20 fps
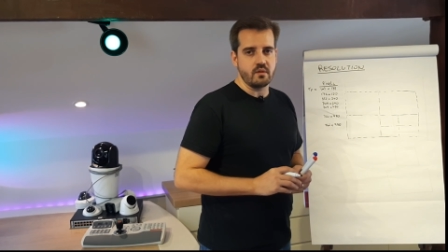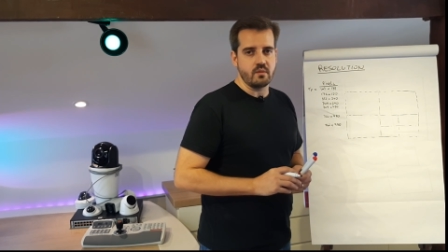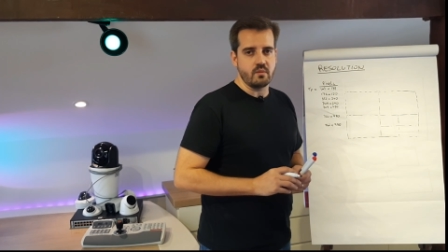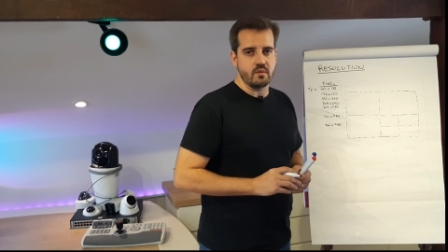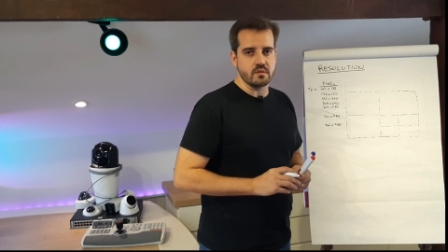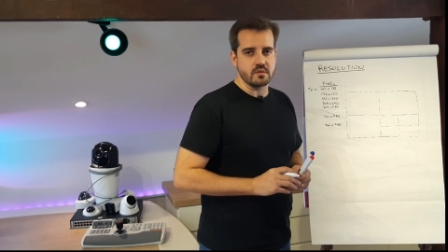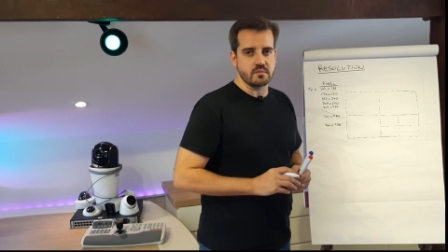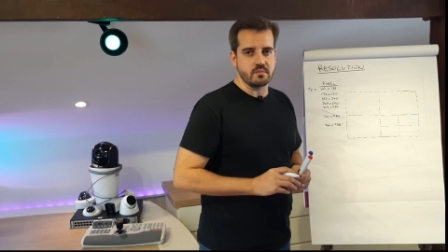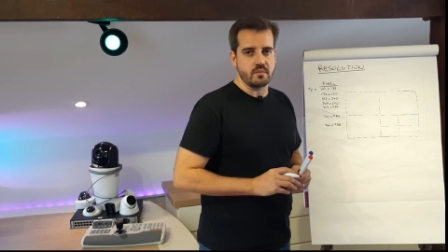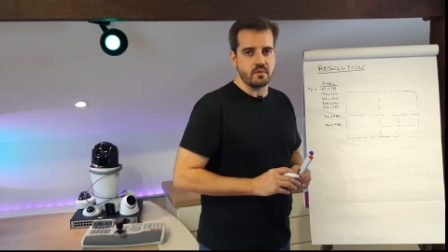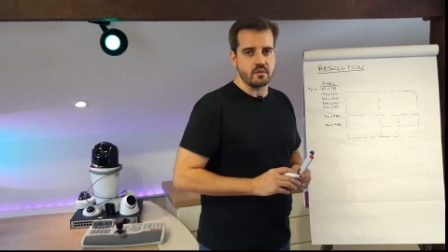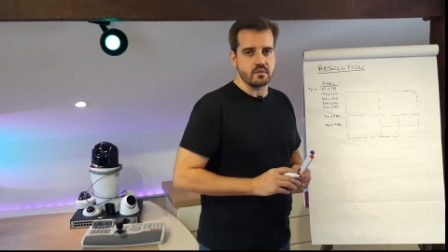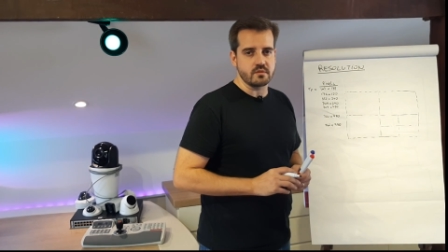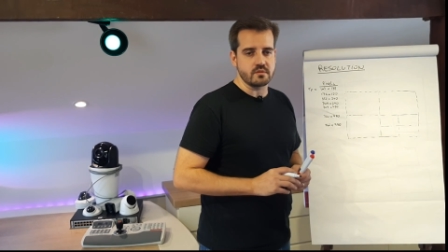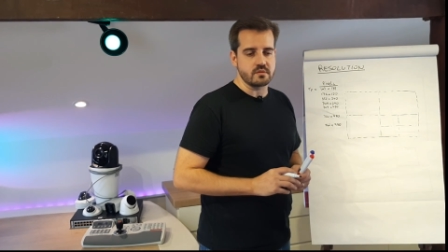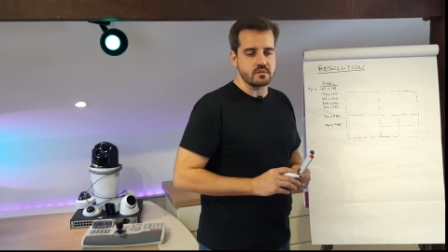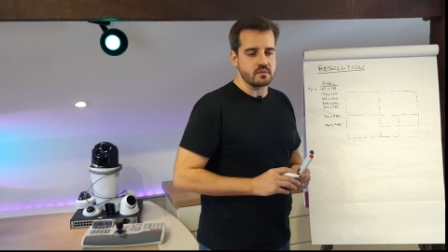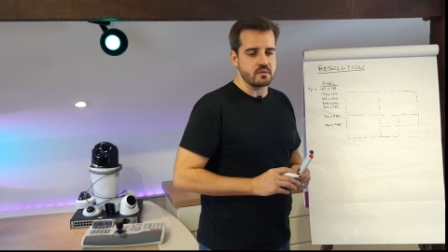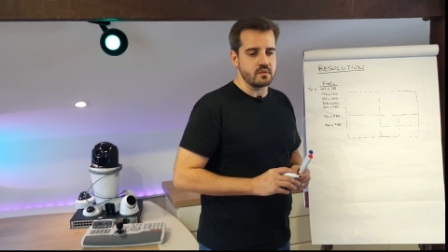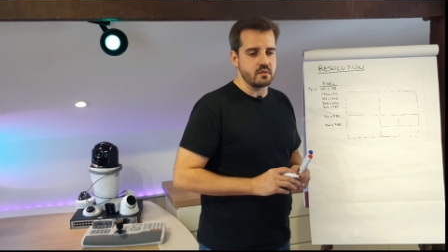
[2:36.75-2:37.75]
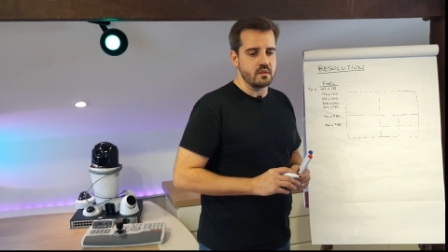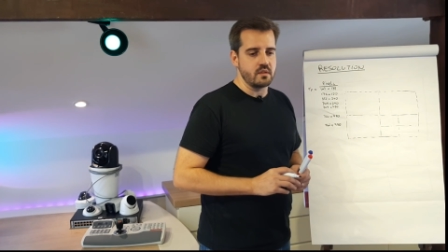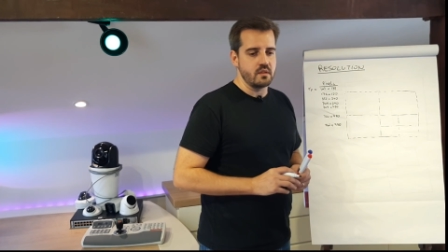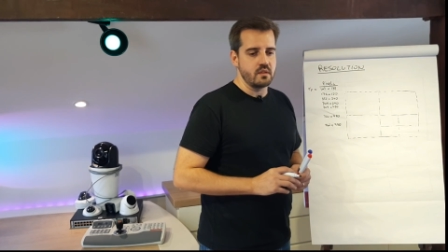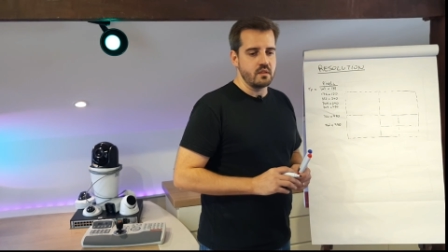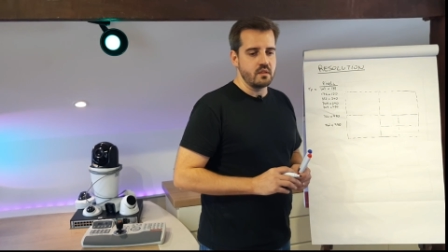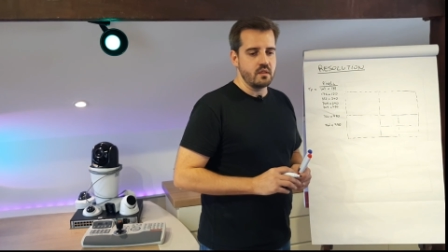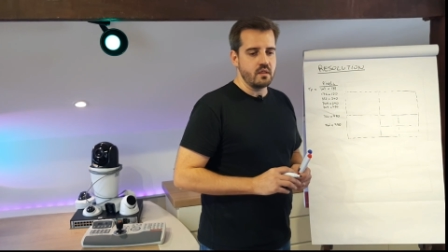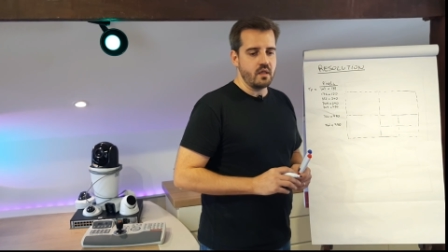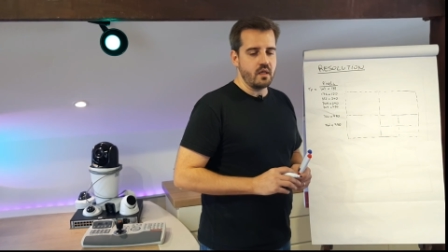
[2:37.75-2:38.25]
was most
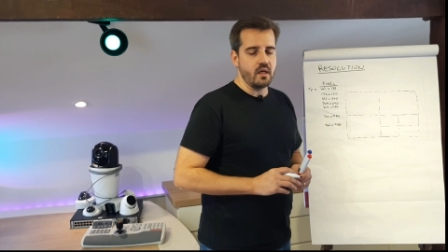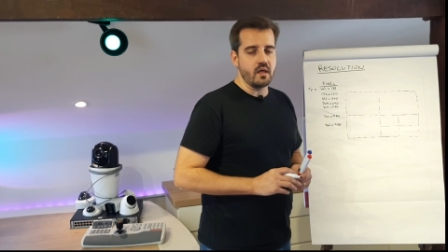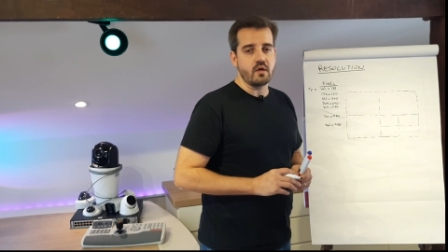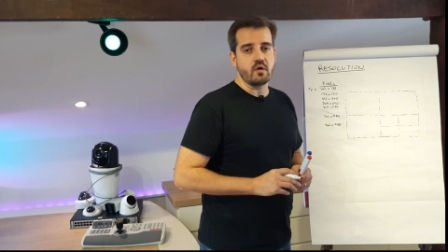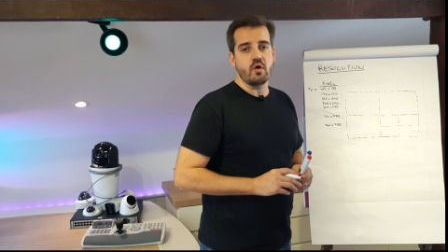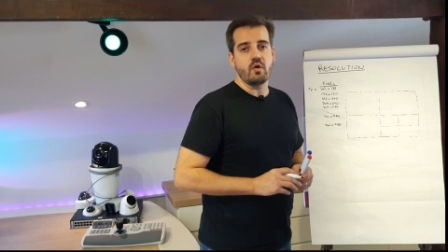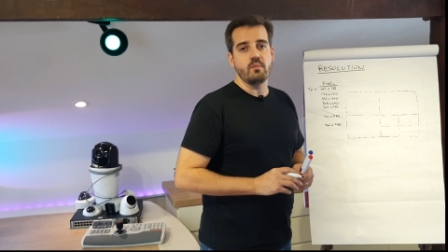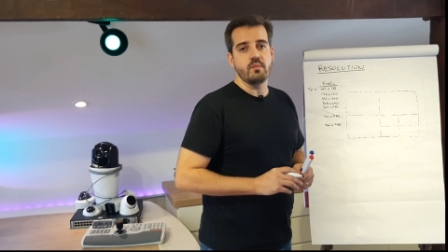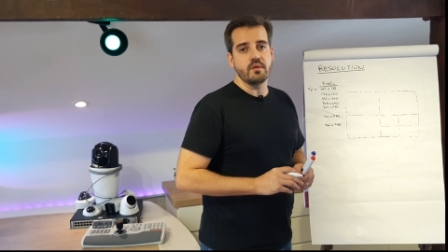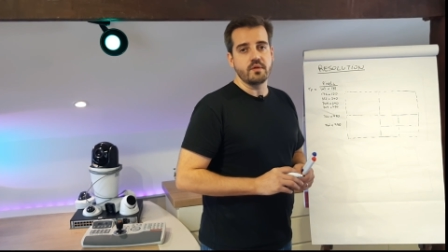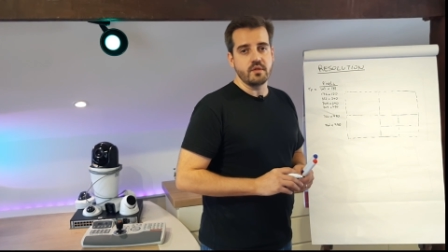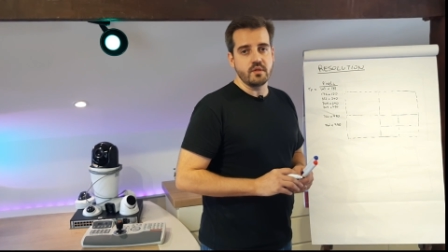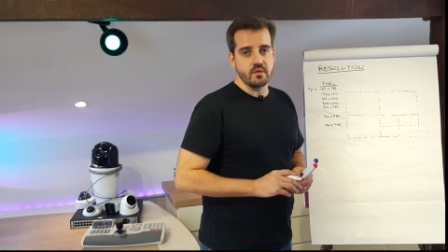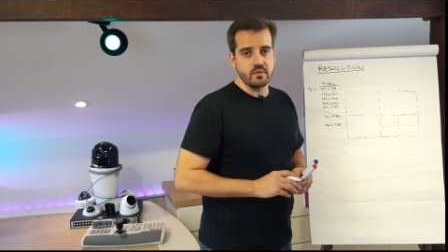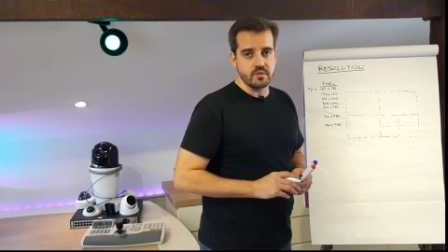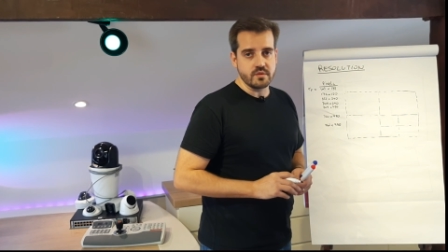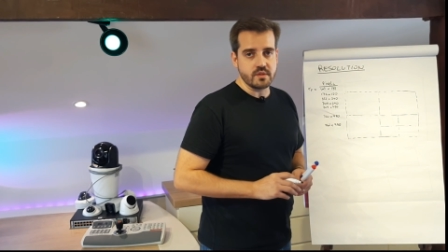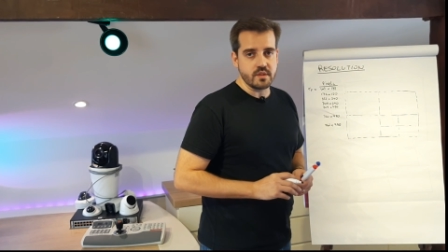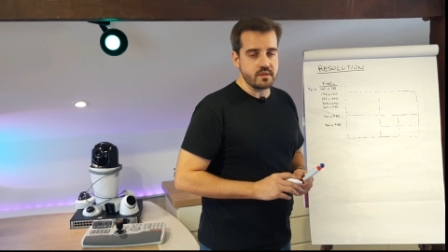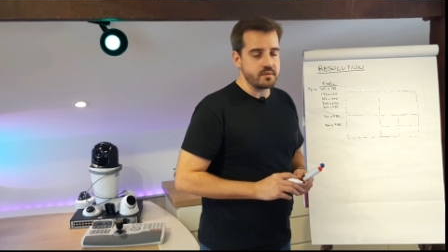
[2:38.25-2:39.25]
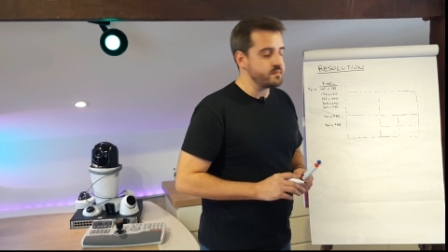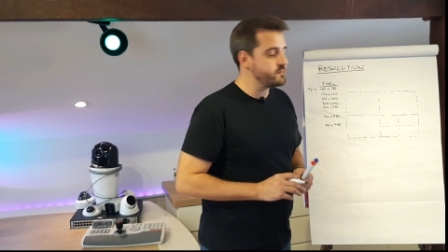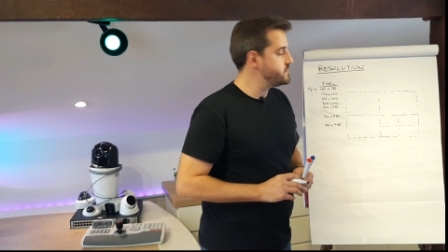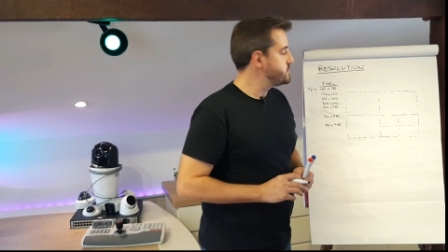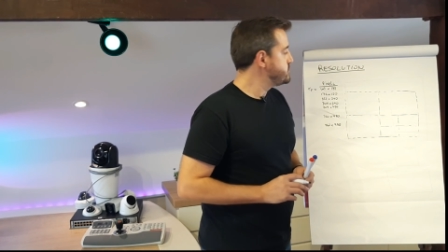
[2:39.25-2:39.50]
commonly used.